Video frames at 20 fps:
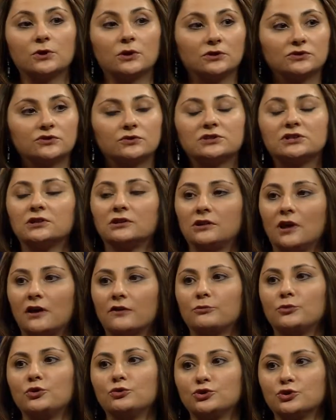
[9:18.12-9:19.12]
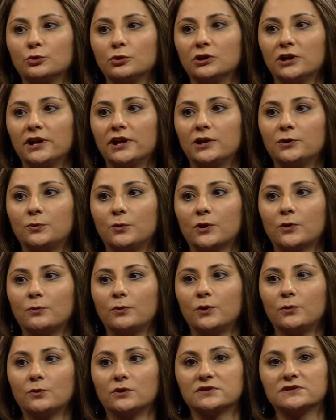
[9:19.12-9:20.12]
we also did a lot of mutual aid where
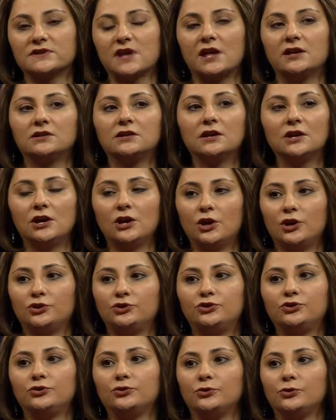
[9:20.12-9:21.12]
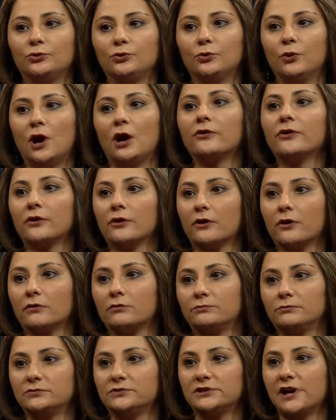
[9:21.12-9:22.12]
we were sent to other
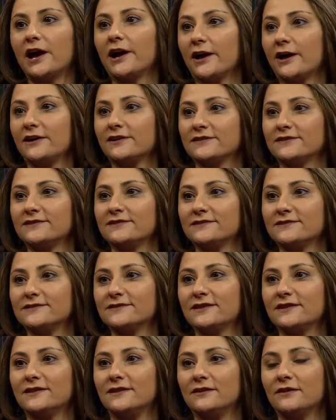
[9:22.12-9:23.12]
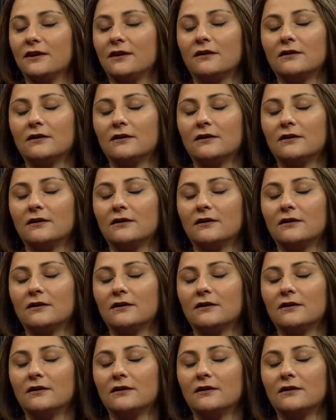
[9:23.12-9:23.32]
dioceses in